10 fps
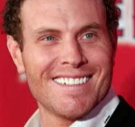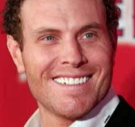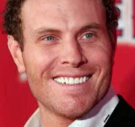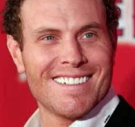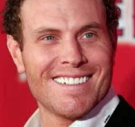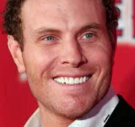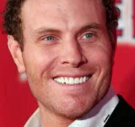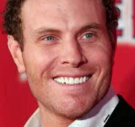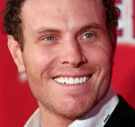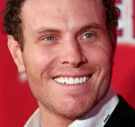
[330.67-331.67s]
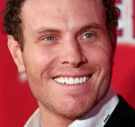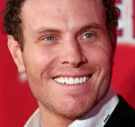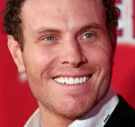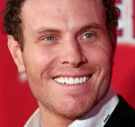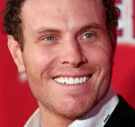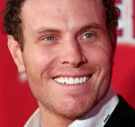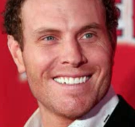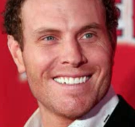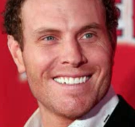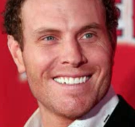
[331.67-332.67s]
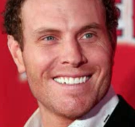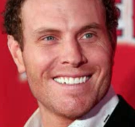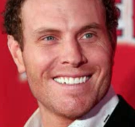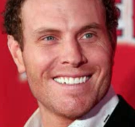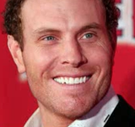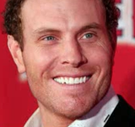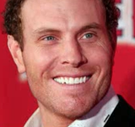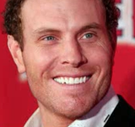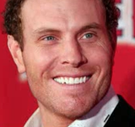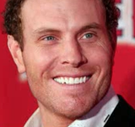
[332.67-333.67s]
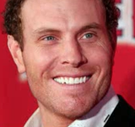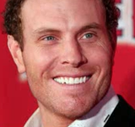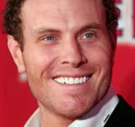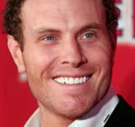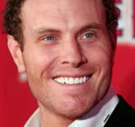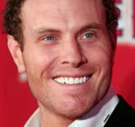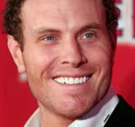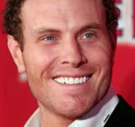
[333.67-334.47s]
(no lip movement)